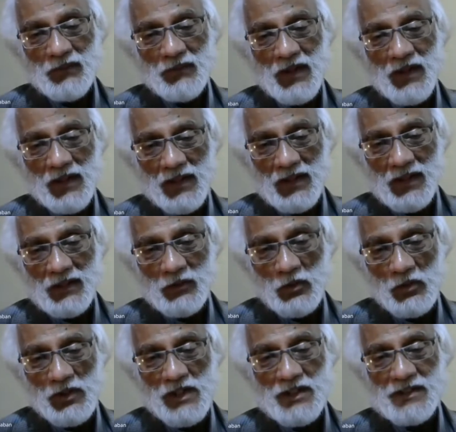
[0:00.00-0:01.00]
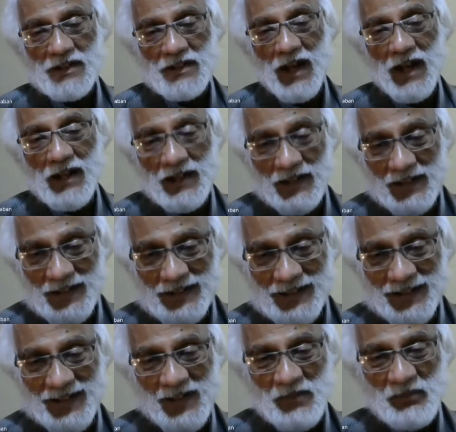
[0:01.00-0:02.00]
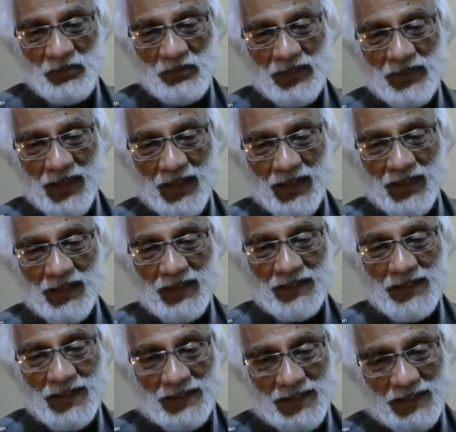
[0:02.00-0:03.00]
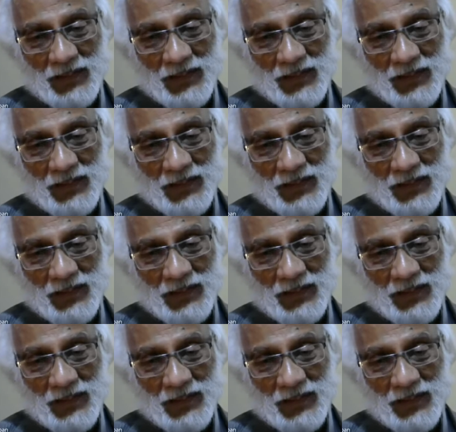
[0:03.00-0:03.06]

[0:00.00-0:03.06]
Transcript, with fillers: to reach the unreached, this is